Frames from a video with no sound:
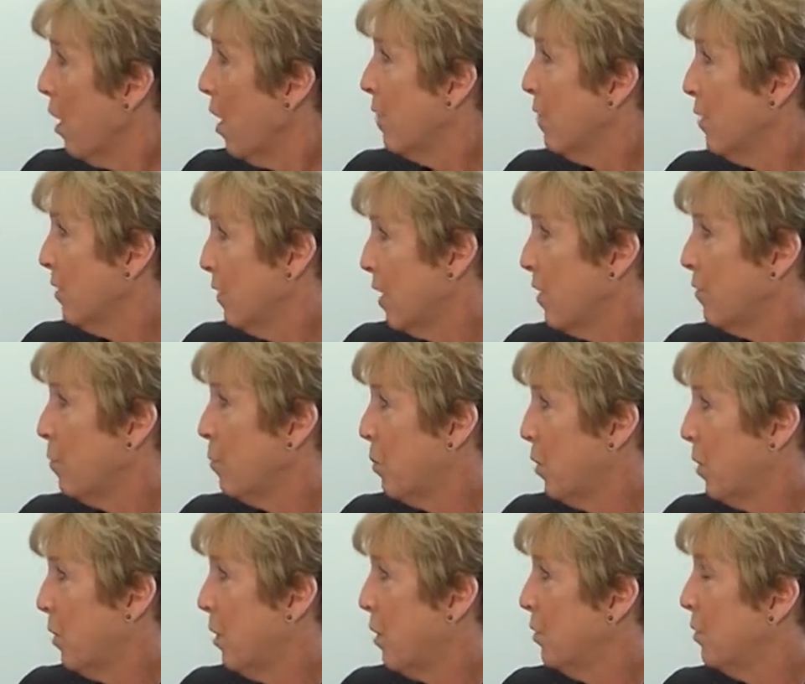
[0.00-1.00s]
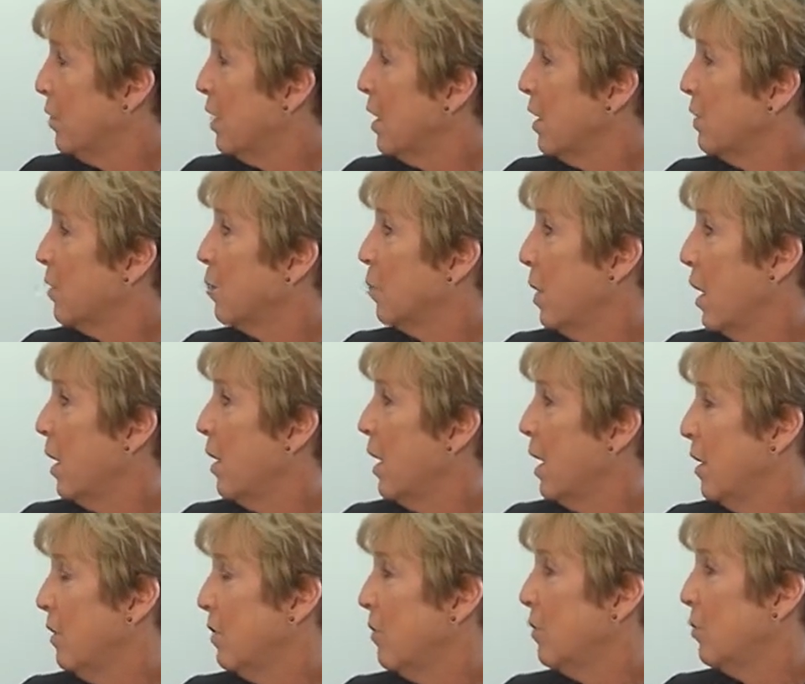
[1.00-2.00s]
of the 7 boroughs, as well
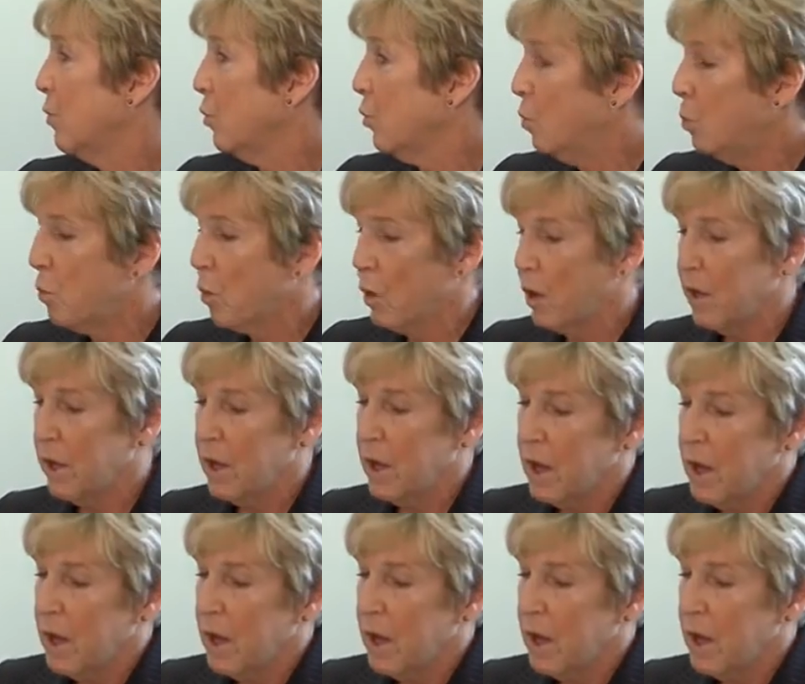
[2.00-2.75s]
as a school board.